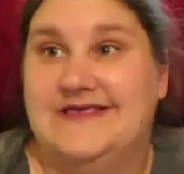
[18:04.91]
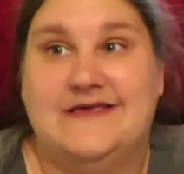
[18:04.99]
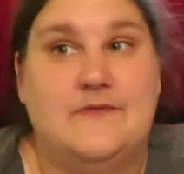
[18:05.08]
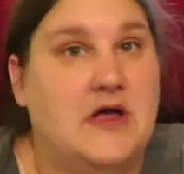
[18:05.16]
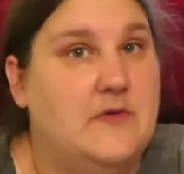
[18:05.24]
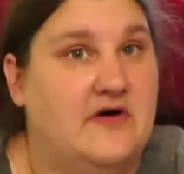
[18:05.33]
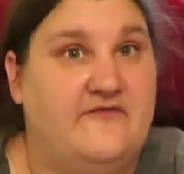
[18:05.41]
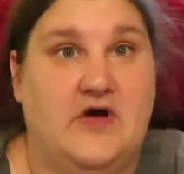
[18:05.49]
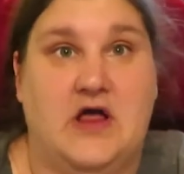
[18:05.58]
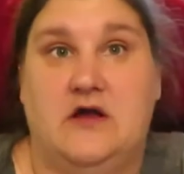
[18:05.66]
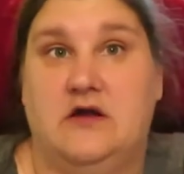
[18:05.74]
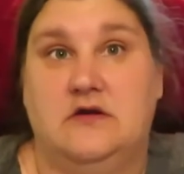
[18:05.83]
your mobile
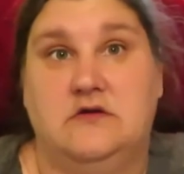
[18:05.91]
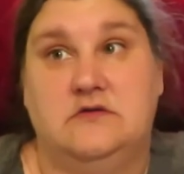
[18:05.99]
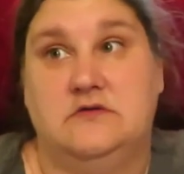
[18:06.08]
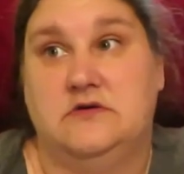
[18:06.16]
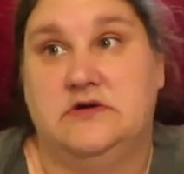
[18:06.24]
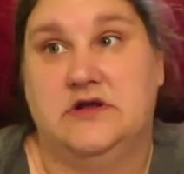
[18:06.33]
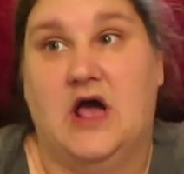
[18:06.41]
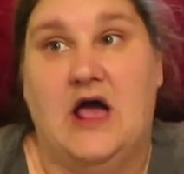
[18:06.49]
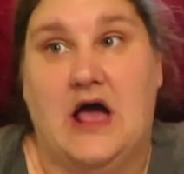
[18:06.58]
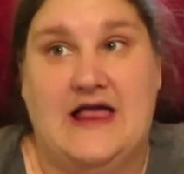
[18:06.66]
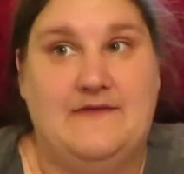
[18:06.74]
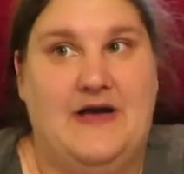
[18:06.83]
phone, your
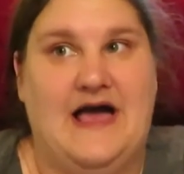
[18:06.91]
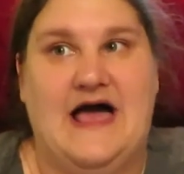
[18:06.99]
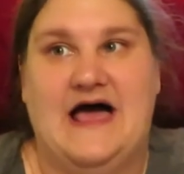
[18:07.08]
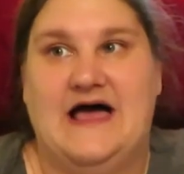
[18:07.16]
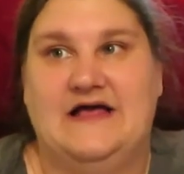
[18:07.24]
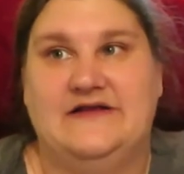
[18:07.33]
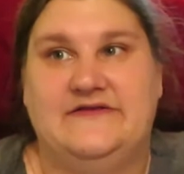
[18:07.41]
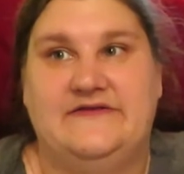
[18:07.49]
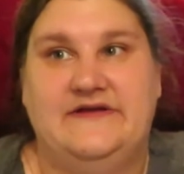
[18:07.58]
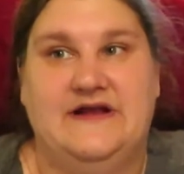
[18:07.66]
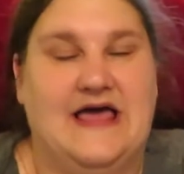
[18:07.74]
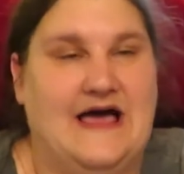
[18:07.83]
iPad,
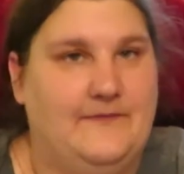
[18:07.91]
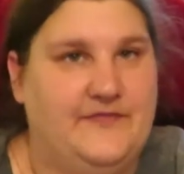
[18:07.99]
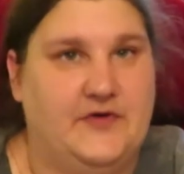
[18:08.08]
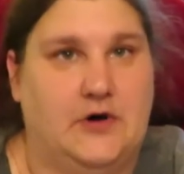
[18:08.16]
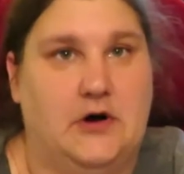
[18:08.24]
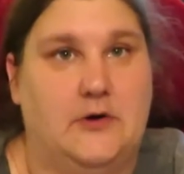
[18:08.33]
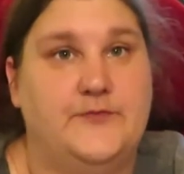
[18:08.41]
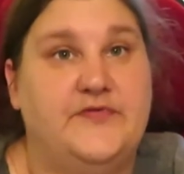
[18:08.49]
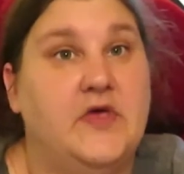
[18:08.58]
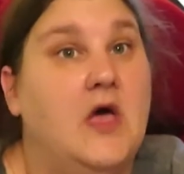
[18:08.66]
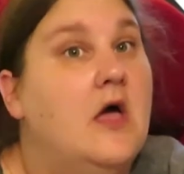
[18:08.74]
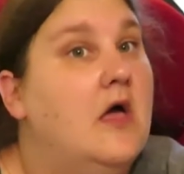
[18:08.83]
your laptops,
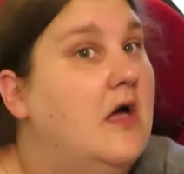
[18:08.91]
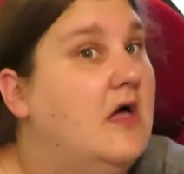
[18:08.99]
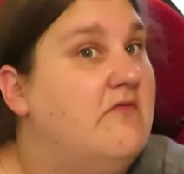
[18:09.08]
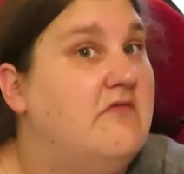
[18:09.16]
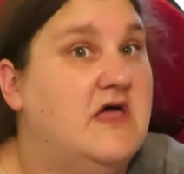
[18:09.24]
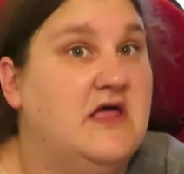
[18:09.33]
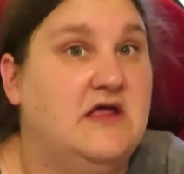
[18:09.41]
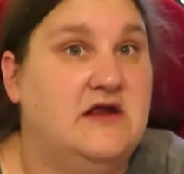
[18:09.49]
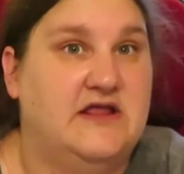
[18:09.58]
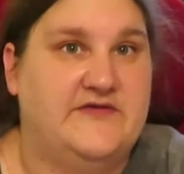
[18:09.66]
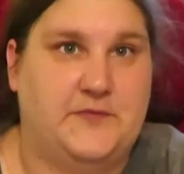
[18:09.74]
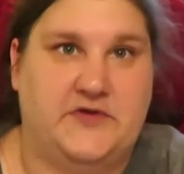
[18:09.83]

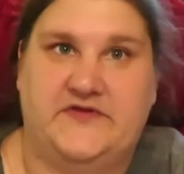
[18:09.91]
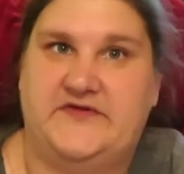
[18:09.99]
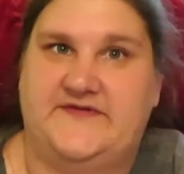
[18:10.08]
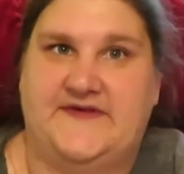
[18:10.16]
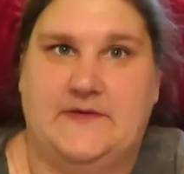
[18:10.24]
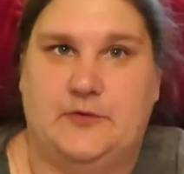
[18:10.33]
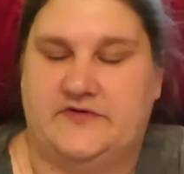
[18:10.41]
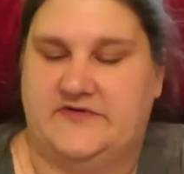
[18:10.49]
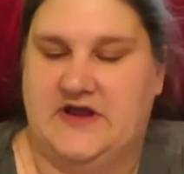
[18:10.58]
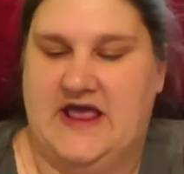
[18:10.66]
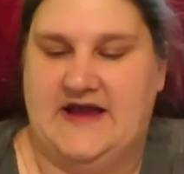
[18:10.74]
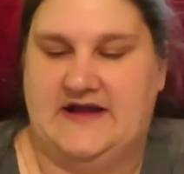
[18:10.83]
then let's put the disabled
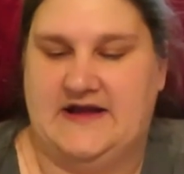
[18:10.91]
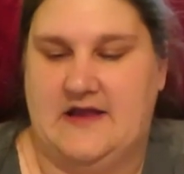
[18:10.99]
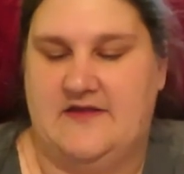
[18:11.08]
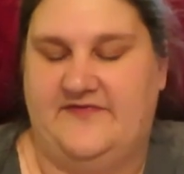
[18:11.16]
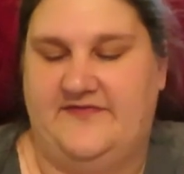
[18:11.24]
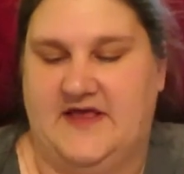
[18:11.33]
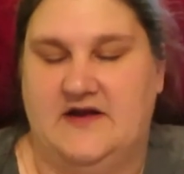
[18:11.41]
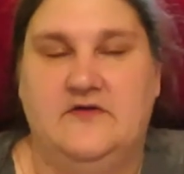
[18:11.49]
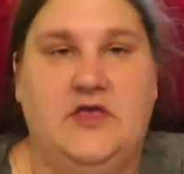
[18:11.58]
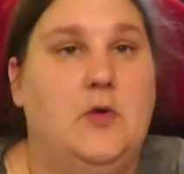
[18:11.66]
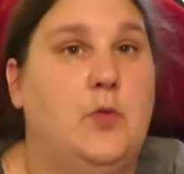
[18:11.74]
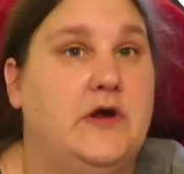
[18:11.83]
aids in,
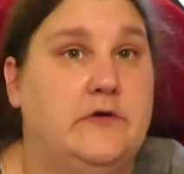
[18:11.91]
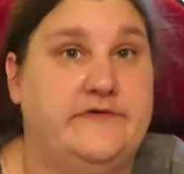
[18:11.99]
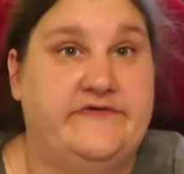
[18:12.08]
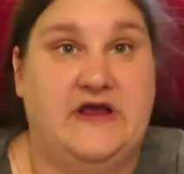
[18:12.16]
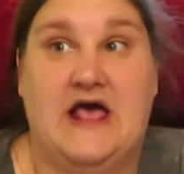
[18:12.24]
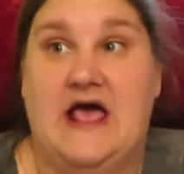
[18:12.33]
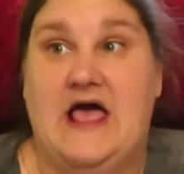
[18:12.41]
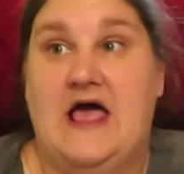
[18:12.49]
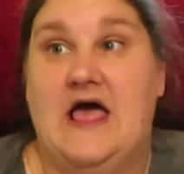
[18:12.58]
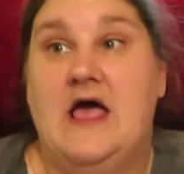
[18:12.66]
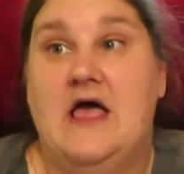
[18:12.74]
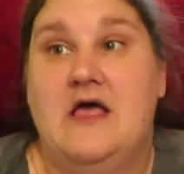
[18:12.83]
your
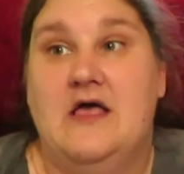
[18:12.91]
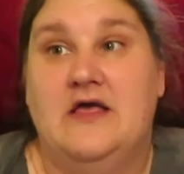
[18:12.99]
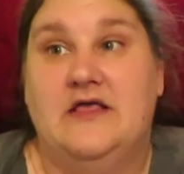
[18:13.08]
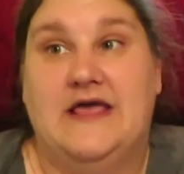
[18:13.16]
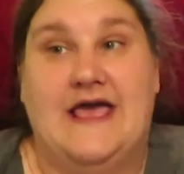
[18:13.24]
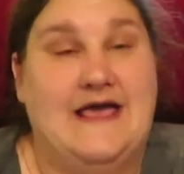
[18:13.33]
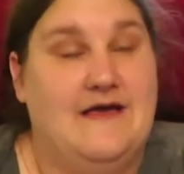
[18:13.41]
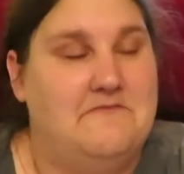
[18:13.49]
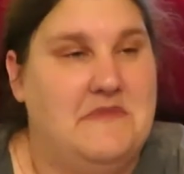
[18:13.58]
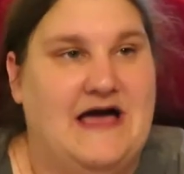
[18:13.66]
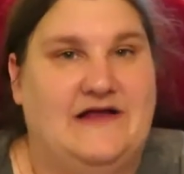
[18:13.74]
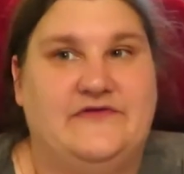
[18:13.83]
wheelchair, your air
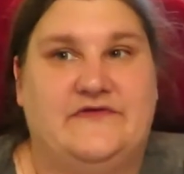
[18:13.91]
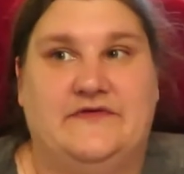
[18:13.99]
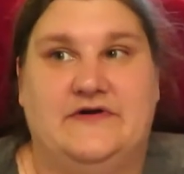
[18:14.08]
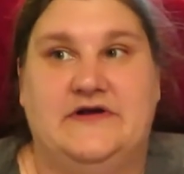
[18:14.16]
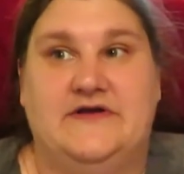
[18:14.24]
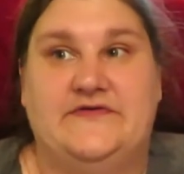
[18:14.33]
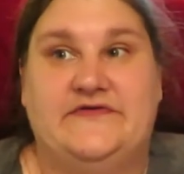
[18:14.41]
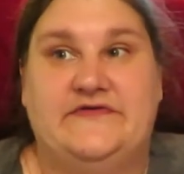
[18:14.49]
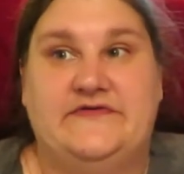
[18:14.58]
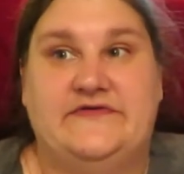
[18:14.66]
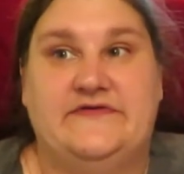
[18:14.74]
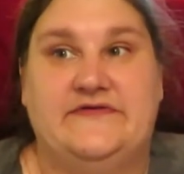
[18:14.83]

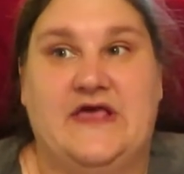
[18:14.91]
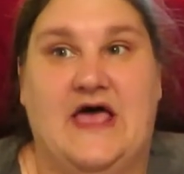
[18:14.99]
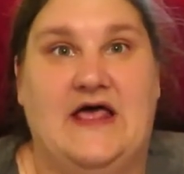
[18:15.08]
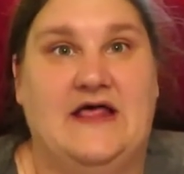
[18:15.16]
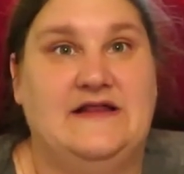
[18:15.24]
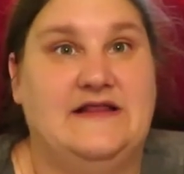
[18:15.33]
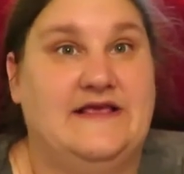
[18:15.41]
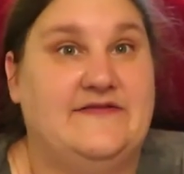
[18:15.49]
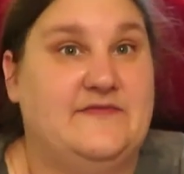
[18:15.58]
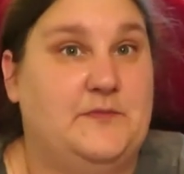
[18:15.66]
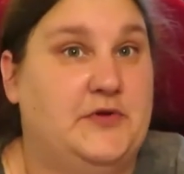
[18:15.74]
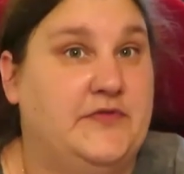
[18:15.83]
mattress, and
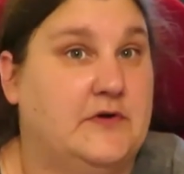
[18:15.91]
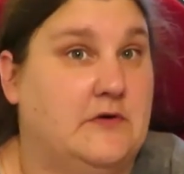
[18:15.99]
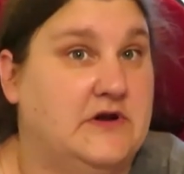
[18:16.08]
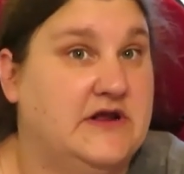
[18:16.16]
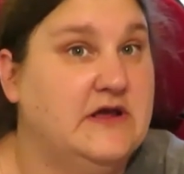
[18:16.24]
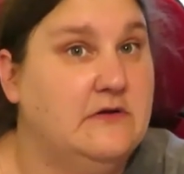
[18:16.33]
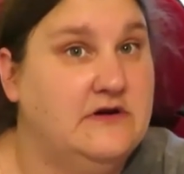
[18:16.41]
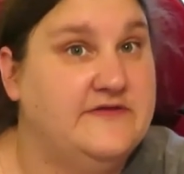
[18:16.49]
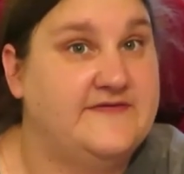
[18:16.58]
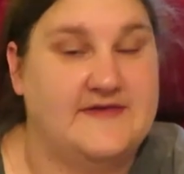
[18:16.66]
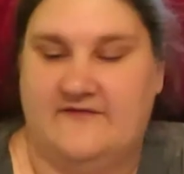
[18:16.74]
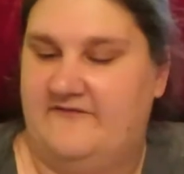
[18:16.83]
let's put the chronic
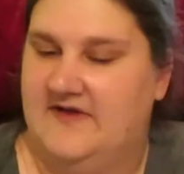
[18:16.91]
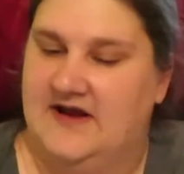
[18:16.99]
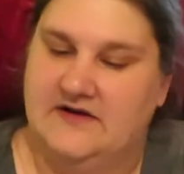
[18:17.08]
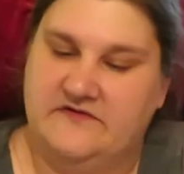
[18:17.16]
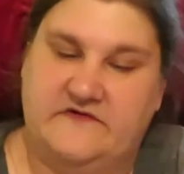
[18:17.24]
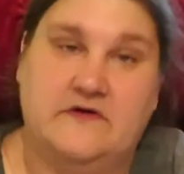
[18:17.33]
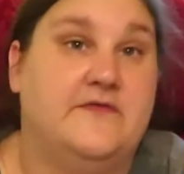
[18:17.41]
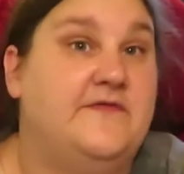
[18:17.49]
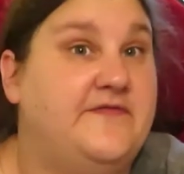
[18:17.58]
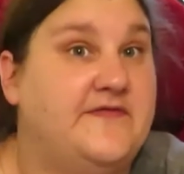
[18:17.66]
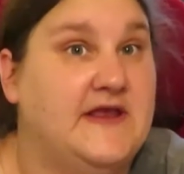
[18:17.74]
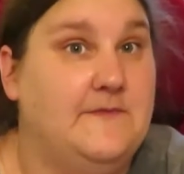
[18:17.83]
illness stuff in,
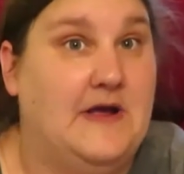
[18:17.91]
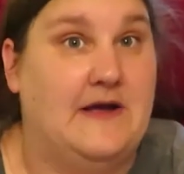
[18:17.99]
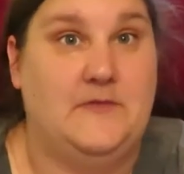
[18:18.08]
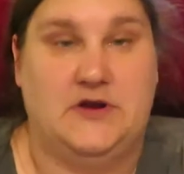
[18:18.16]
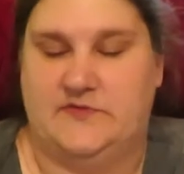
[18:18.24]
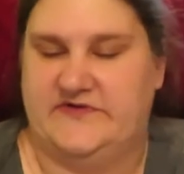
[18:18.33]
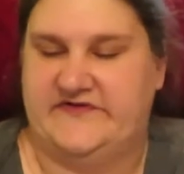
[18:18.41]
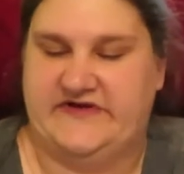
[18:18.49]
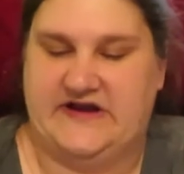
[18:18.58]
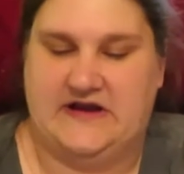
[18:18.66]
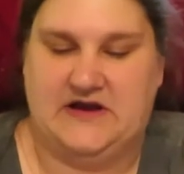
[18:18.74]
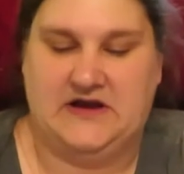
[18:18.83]
John's sleep apnea
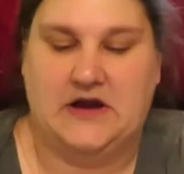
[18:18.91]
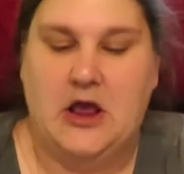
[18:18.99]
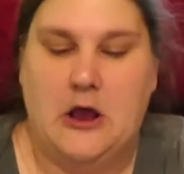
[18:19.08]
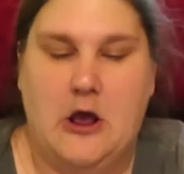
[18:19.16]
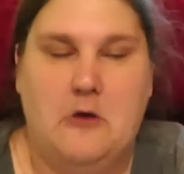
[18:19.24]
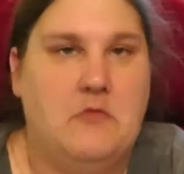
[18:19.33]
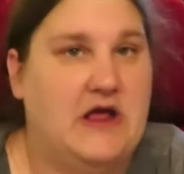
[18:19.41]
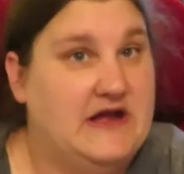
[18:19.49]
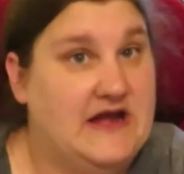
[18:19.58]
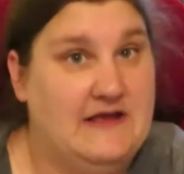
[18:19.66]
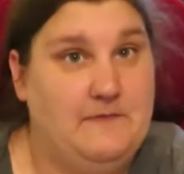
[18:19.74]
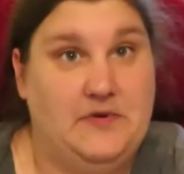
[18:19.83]
machine, my
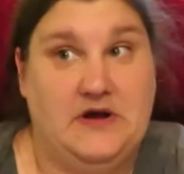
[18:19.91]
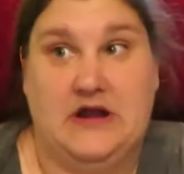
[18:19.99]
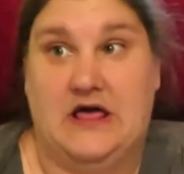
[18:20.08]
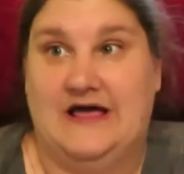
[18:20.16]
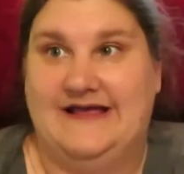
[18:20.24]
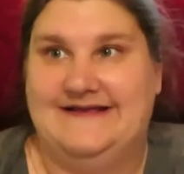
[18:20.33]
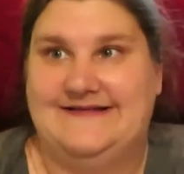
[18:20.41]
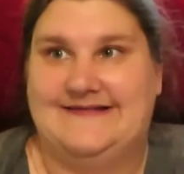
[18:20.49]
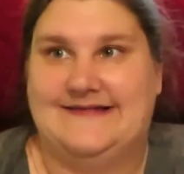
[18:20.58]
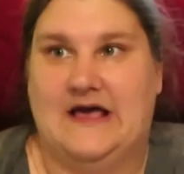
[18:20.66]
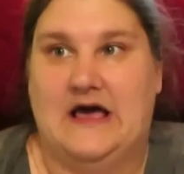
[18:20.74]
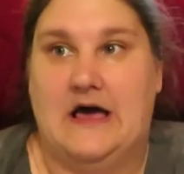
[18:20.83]

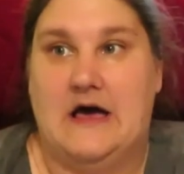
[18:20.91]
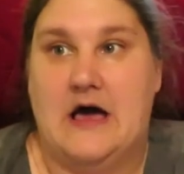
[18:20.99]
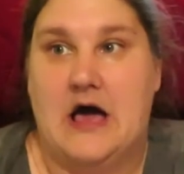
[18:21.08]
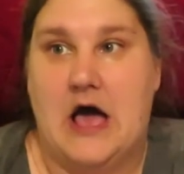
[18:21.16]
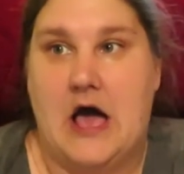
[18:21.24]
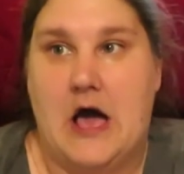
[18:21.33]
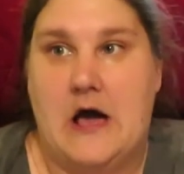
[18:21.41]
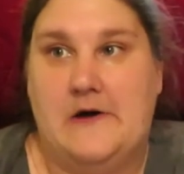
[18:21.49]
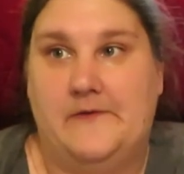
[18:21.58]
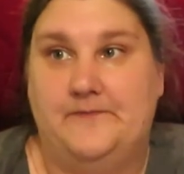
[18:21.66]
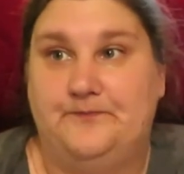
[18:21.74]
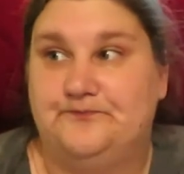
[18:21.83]
nebulizer,
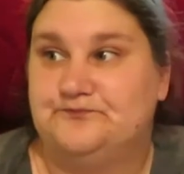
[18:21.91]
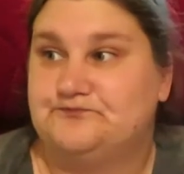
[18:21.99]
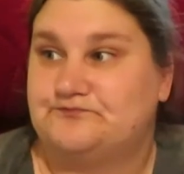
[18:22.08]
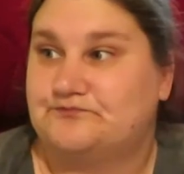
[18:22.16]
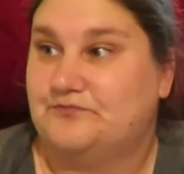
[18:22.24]
um,